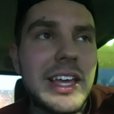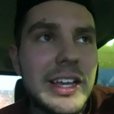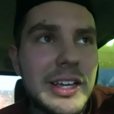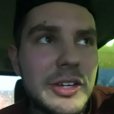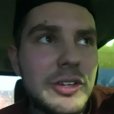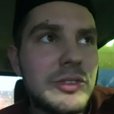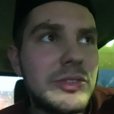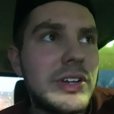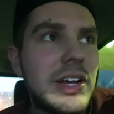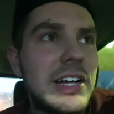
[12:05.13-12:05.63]

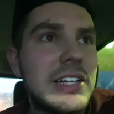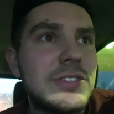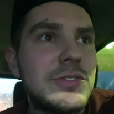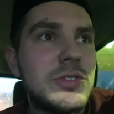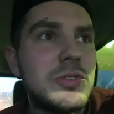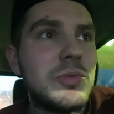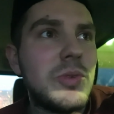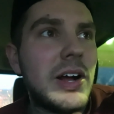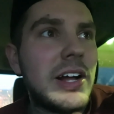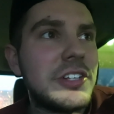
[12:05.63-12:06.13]
thank you guys
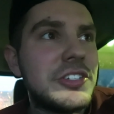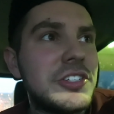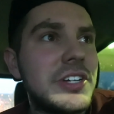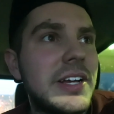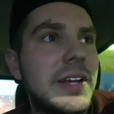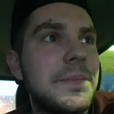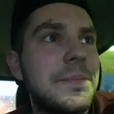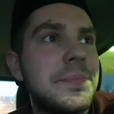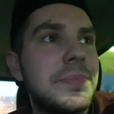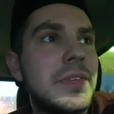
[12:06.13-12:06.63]
for
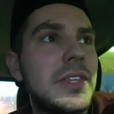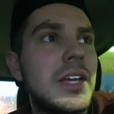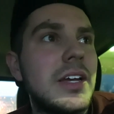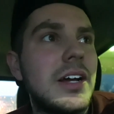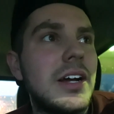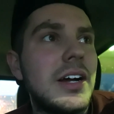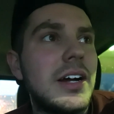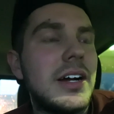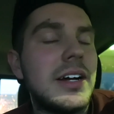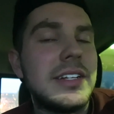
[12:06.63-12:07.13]
watching.
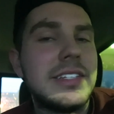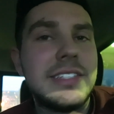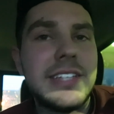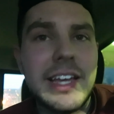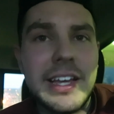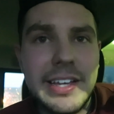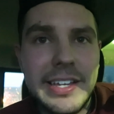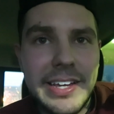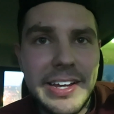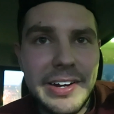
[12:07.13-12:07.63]
Uh,
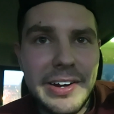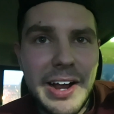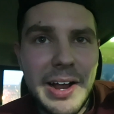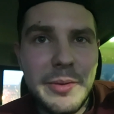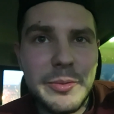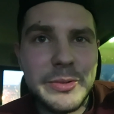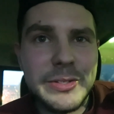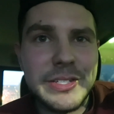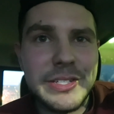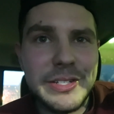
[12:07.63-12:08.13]
take care.
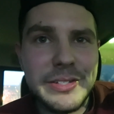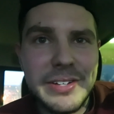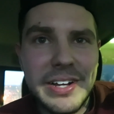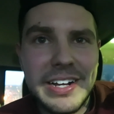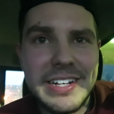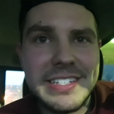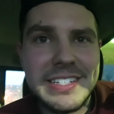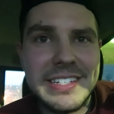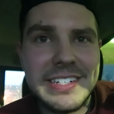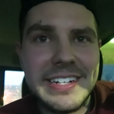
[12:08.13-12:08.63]
I will see you
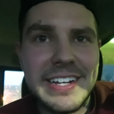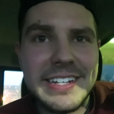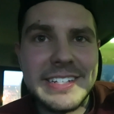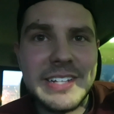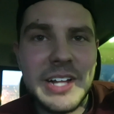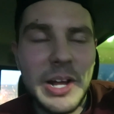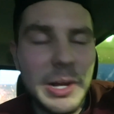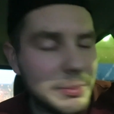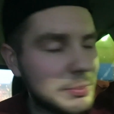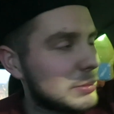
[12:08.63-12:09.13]
guys in the
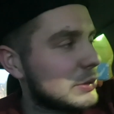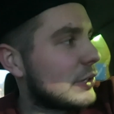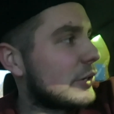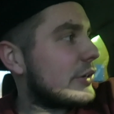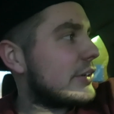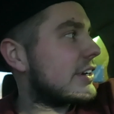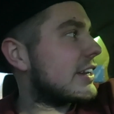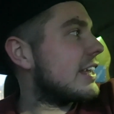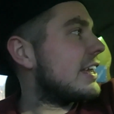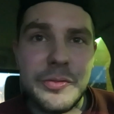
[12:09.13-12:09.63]
next
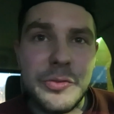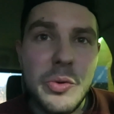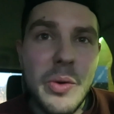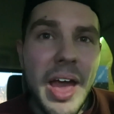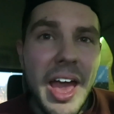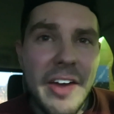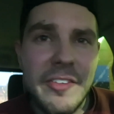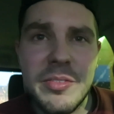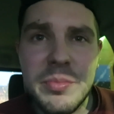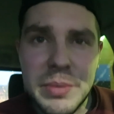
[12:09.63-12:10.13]
upload. But if you
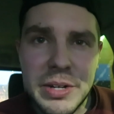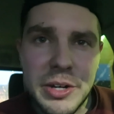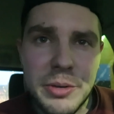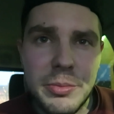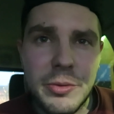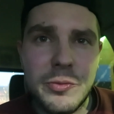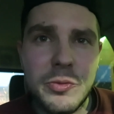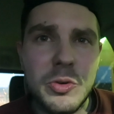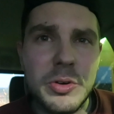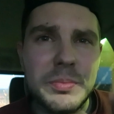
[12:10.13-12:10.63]
haven't been here
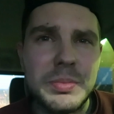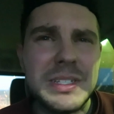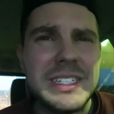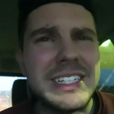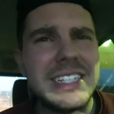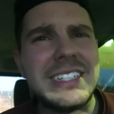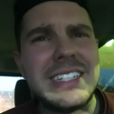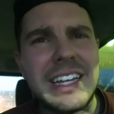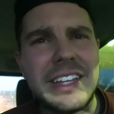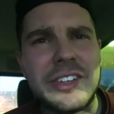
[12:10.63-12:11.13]
before,
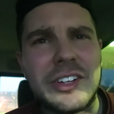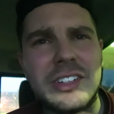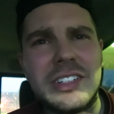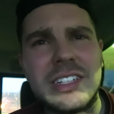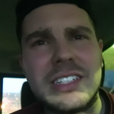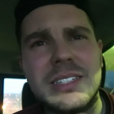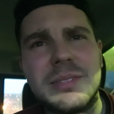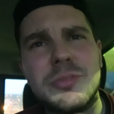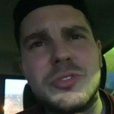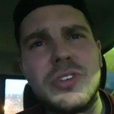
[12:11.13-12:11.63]
please get down there,
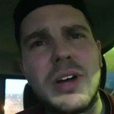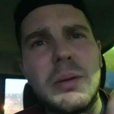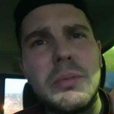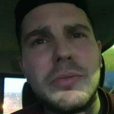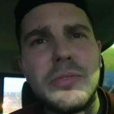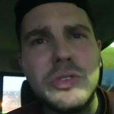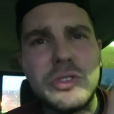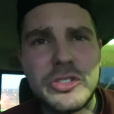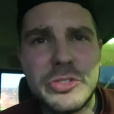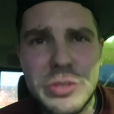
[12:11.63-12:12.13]
click
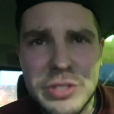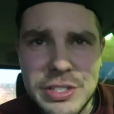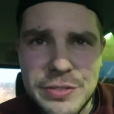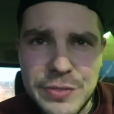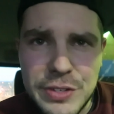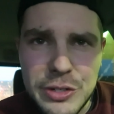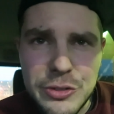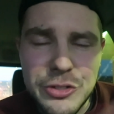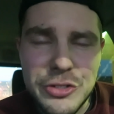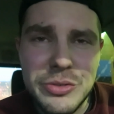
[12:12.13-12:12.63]
subscribe. If you enjoy this
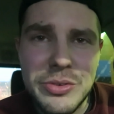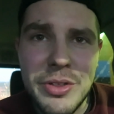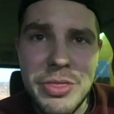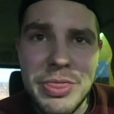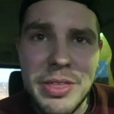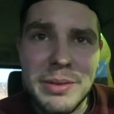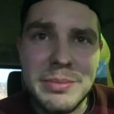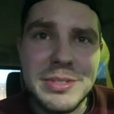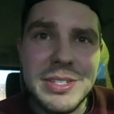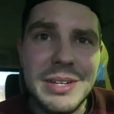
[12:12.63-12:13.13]
video, shoot a
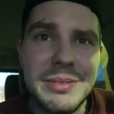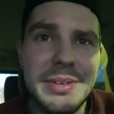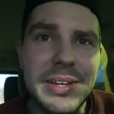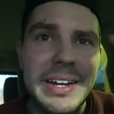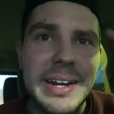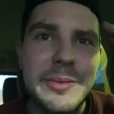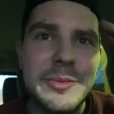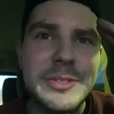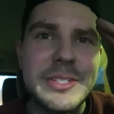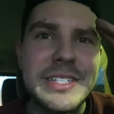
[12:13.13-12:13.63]
thumbs up,
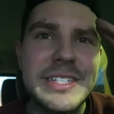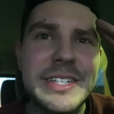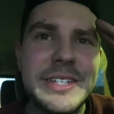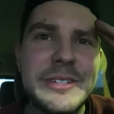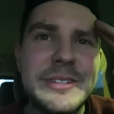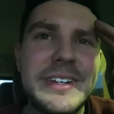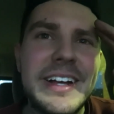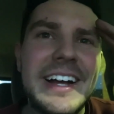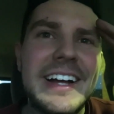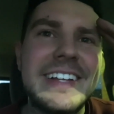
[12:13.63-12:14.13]
and I will see
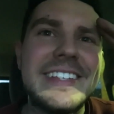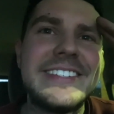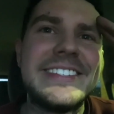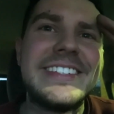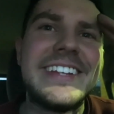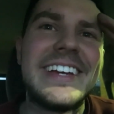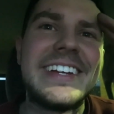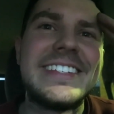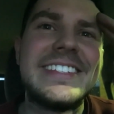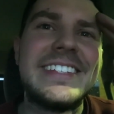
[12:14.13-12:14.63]
you guys
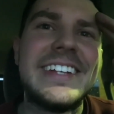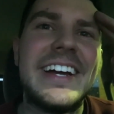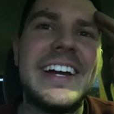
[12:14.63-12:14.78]
next